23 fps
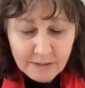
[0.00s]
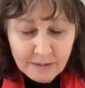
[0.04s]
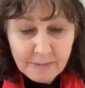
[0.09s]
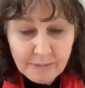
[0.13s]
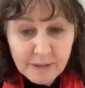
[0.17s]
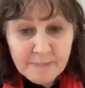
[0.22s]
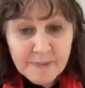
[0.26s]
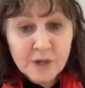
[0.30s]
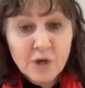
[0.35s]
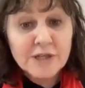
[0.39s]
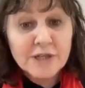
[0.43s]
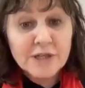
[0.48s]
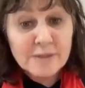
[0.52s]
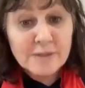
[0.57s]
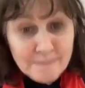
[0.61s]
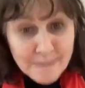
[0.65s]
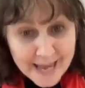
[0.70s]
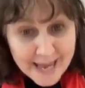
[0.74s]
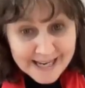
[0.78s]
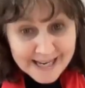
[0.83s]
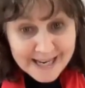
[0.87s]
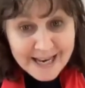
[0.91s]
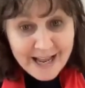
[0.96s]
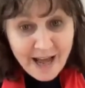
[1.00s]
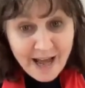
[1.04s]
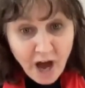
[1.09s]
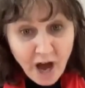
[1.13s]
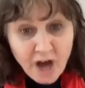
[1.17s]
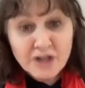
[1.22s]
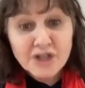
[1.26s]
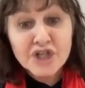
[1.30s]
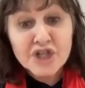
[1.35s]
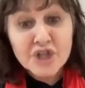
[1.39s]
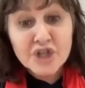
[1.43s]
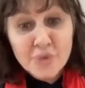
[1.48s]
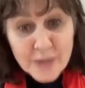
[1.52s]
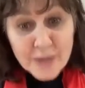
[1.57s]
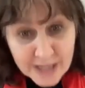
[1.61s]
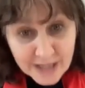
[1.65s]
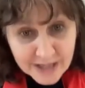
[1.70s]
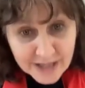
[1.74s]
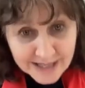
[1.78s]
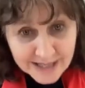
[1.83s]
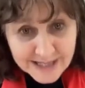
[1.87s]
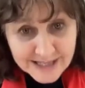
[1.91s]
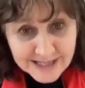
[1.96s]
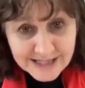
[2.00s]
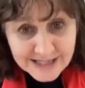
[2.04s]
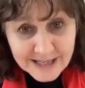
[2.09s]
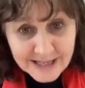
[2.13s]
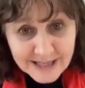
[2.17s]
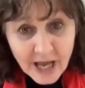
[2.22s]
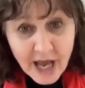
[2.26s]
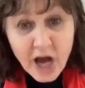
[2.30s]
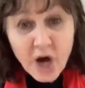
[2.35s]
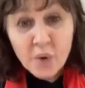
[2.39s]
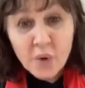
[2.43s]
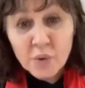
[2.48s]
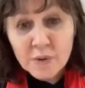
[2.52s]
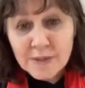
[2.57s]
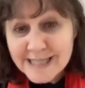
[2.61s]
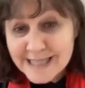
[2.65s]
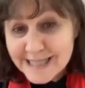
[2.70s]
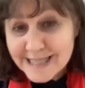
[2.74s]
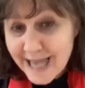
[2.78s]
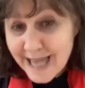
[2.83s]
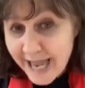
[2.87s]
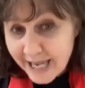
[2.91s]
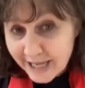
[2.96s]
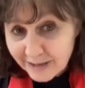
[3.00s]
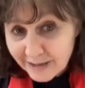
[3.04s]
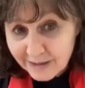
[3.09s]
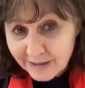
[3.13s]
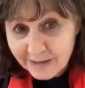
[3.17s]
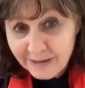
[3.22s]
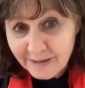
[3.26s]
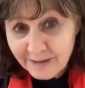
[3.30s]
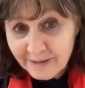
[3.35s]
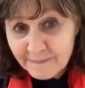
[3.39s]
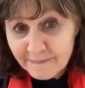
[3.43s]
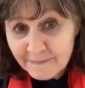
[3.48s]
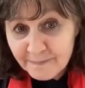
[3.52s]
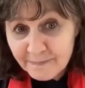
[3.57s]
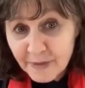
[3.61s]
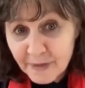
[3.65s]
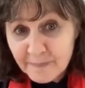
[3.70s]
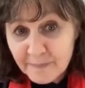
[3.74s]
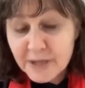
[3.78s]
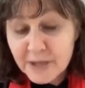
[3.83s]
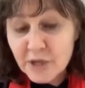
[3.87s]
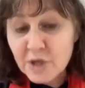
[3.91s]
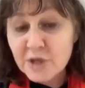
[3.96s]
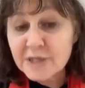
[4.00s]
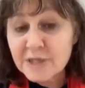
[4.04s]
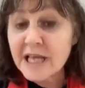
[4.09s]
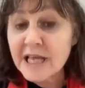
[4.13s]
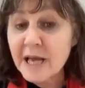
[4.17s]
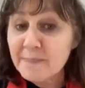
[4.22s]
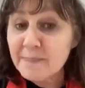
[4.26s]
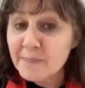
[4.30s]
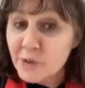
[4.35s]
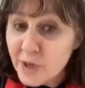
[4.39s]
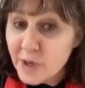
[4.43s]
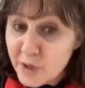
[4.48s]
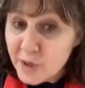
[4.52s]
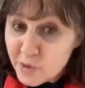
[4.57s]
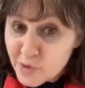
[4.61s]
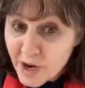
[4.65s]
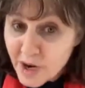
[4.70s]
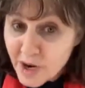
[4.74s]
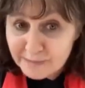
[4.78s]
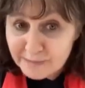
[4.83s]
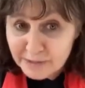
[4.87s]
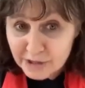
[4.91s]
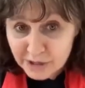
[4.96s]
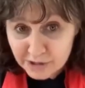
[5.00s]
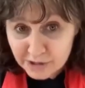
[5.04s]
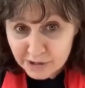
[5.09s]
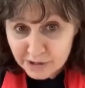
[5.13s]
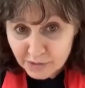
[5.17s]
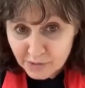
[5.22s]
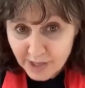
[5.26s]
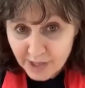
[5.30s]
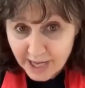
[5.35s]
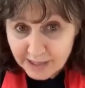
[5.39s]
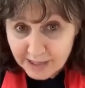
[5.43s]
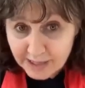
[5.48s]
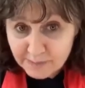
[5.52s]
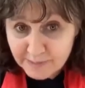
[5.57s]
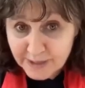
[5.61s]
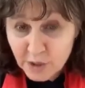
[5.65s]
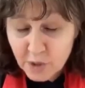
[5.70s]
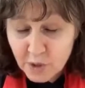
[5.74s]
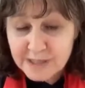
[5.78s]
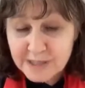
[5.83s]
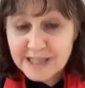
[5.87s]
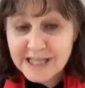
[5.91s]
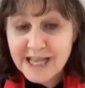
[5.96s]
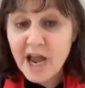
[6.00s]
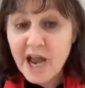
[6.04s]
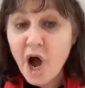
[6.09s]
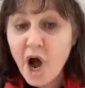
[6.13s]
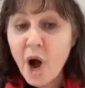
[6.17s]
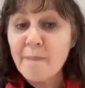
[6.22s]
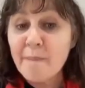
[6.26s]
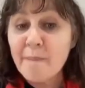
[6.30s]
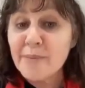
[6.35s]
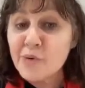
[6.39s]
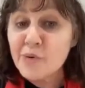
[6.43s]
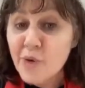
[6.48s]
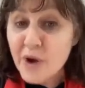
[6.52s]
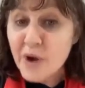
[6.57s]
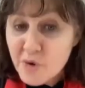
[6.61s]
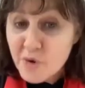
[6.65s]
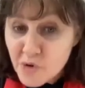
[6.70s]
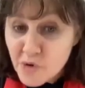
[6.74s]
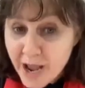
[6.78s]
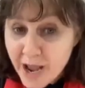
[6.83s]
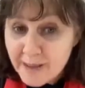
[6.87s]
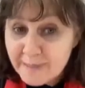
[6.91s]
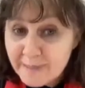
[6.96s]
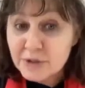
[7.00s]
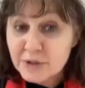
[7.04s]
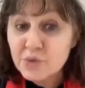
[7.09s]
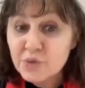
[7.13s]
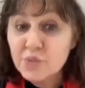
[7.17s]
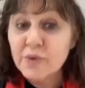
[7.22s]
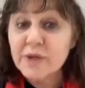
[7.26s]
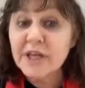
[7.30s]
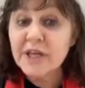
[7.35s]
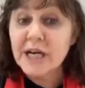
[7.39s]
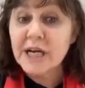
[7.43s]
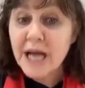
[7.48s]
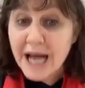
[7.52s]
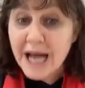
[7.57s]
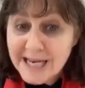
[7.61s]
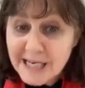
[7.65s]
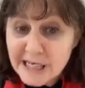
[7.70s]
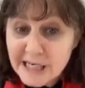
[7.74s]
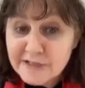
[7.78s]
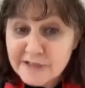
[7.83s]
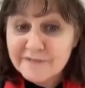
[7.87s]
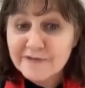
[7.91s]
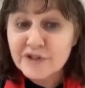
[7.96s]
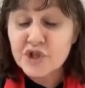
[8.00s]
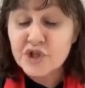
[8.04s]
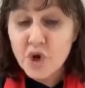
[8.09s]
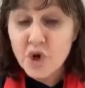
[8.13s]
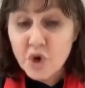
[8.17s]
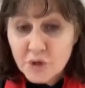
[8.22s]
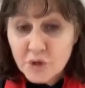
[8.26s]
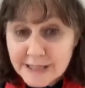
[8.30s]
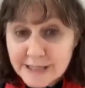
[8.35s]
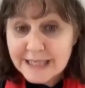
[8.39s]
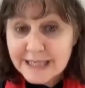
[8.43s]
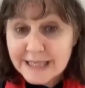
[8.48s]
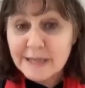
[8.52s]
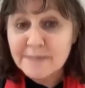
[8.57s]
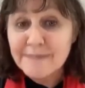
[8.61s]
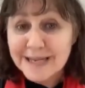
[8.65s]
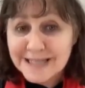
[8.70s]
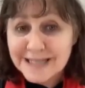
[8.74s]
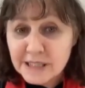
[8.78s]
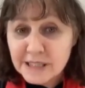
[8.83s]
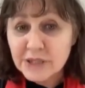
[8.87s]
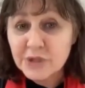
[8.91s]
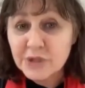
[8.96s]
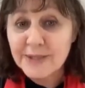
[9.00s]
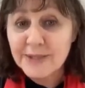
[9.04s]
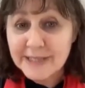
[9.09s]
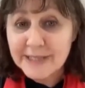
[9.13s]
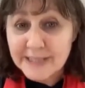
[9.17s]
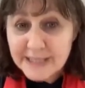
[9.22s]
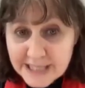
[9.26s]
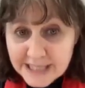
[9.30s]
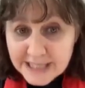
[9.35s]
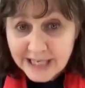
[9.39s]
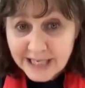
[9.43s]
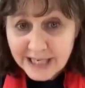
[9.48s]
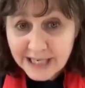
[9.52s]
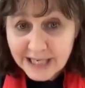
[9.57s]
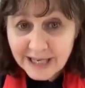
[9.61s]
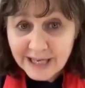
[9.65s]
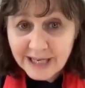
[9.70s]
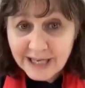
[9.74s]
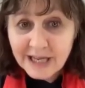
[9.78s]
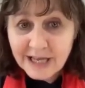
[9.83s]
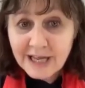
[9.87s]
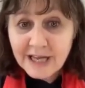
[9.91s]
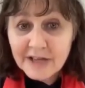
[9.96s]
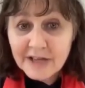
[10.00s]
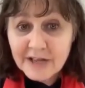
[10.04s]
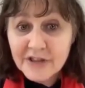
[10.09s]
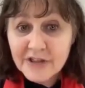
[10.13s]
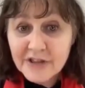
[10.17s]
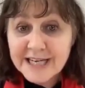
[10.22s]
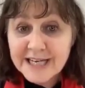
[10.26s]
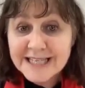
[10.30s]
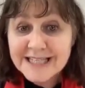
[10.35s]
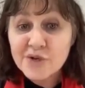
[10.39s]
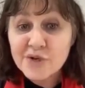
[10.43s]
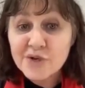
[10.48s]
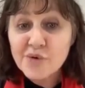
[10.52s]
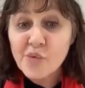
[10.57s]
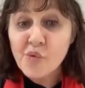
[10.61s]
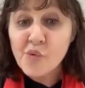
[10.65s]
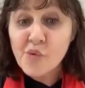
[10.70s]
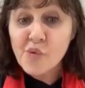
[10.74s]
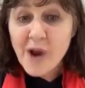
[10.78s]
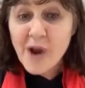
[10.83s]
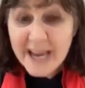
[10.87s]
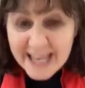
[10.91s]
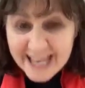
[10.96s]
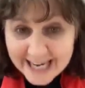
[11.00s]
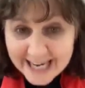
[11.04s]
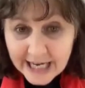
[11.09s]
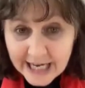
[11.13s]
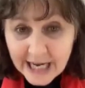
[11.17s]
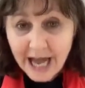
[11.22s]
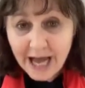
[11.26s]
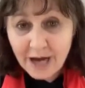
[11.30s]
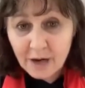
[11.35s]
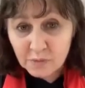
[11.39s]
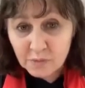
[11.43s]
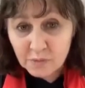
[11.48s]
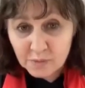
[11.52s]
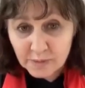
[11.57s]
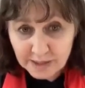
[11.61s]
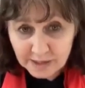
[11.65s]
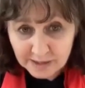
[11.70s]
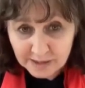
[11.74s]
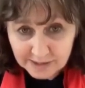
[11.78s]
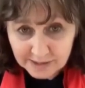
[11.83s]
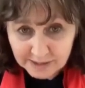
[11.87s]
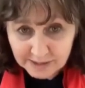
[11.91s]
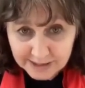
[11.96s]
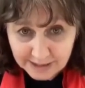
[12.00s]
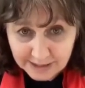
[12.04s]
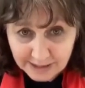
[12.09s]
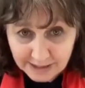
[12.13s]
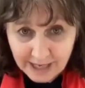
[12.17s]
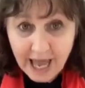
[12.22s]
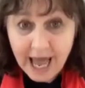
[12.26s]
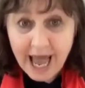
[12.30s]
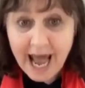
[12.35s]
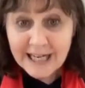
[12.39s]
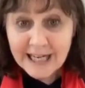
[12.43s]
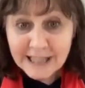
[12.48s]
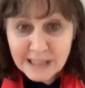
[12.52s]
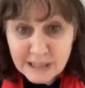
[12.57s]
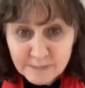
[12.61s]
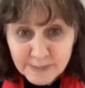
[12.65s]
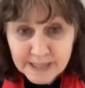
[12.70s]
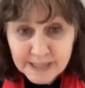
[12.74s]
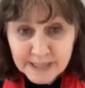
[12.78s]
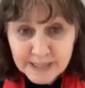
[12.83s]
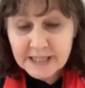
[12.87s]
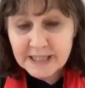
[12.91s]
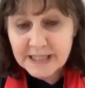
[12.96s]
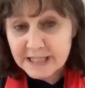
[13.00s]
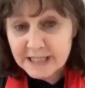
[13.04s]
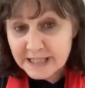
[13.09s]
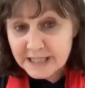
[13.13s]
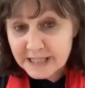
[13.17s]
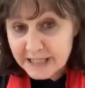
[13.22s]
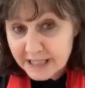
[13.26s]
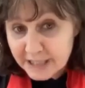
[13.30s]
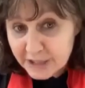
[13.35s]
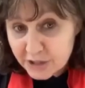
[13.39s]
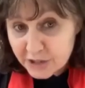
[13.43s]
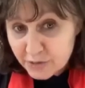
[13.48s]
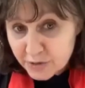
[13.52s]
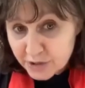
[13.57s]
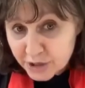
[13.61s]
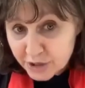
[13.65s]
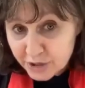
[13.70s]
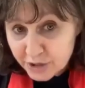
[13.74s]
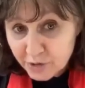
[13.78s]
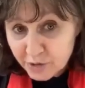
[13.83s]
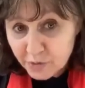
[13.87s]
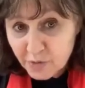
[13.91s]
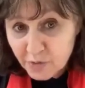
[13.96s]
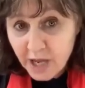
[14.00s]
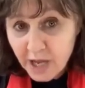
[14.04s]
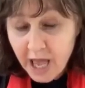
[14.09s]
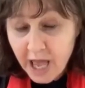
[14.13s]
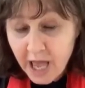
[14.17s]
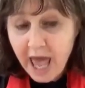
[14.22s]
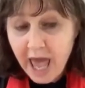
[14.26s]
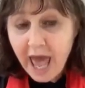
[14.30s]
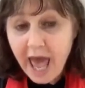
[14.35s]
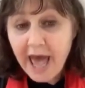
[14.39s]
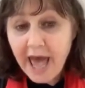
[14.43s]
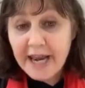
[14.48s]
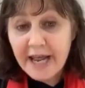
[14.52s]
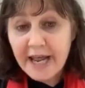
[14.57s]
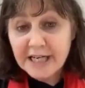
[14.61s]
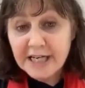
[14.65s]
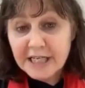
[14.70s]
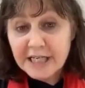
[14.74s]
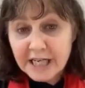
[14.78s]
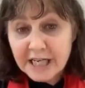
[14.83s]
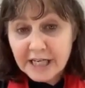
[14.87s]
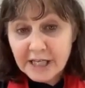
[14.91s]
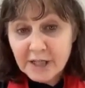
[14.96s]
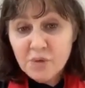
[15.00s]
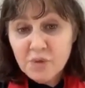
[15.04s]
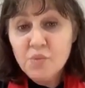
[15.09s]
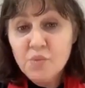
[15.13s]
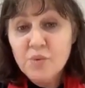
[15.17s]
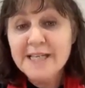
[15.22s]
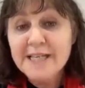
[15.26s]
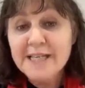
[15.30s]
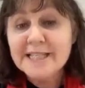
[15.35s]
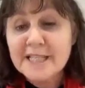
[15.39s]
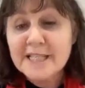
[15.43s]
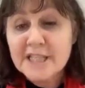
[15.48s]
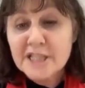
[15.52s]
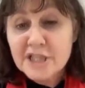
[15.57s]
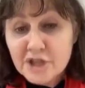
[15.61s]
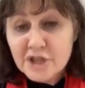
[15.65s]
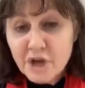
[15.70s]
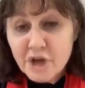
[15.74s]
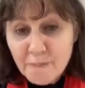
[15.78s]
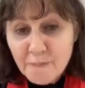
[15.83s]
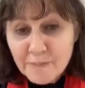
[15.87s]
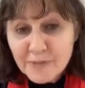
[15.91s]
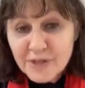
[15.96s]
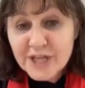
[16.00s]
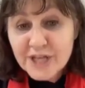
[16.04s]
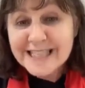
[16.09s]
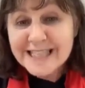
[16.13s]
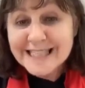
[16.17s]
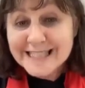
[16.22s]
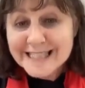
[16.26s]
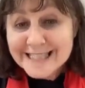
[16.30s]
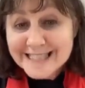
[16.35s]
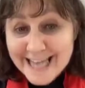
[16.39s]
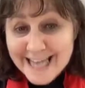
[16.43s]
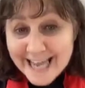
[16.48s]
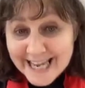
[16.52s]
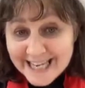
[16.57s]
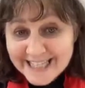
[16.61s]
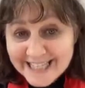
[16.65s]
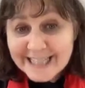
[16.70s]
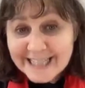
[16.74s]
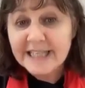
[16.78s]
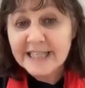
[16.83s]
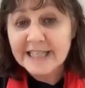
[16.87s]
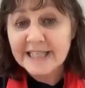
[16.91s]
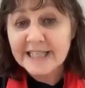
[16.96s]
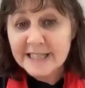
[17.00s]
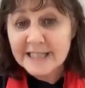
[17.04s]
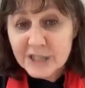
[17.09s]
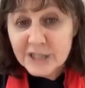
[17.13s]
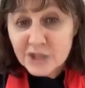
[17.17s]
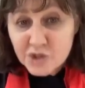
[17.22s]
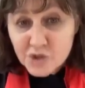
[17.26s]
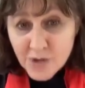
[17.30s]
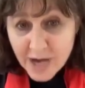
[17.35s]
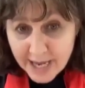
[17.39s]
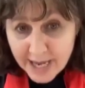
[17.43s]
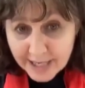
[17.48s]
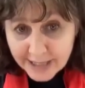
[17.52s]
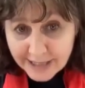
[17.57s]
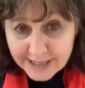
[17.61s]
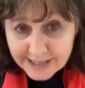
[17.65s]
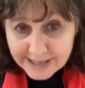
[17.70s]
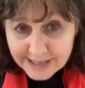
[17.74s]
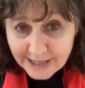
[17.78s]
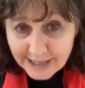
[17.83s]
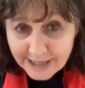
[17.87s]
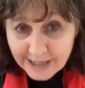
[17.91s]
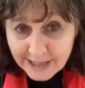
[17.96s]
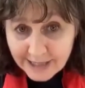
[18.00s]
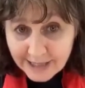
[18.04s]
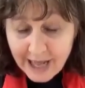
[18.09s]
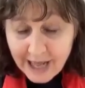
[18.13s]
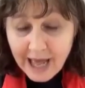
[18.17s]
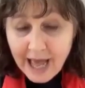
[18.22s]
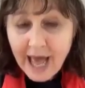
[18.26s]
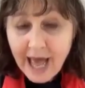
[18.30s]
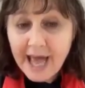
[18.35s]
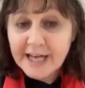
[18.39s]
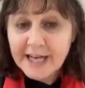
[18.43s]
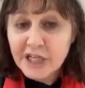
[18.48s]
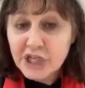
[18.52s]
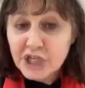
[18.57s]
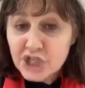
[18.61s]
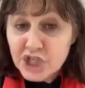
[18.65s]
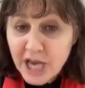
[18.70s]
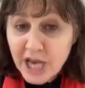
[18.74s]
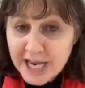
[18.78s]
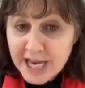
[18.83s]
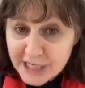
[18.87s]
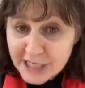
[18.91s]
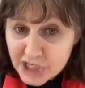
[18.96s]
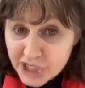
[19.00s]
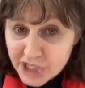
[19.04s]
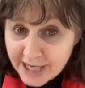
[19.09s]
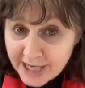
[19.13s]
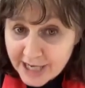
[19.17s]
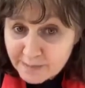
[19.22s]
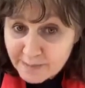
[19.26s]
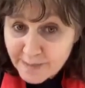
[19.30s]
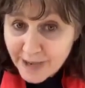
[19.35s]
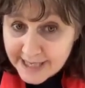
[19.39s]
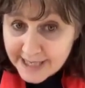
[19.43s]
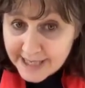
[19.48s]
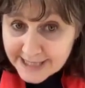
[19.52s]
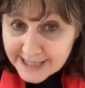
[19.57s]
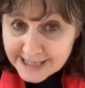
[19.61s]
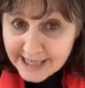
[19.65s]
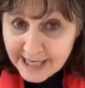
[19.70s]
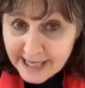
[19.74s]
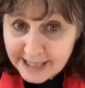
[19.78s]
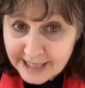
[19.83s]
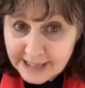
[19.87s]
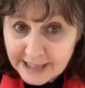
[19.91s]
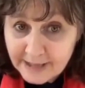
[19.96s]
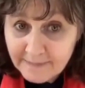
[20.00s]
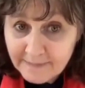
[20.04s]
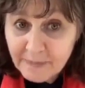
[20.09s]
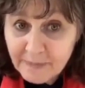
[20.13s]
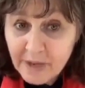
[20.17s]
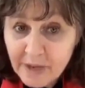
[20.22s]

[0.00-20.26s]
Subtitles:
but because men are doing this wholesale, because they're programmed to do that, because they are programmed with a kind of toxic masculinity that is wrecking our world, has been and continues to. And until we stop this dead in its tracks and change that mindset,